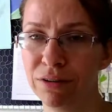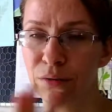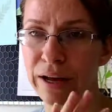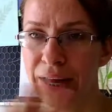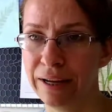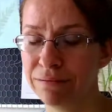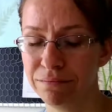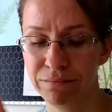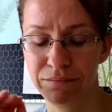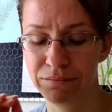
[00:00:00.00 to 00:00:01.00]
okay?
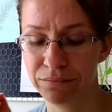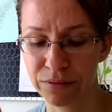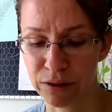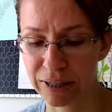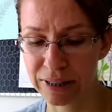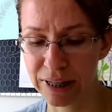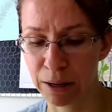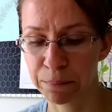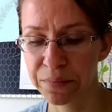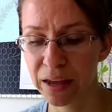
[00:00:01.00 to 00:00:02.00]
They're not the
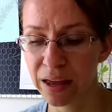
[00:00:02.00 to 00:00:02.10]
same.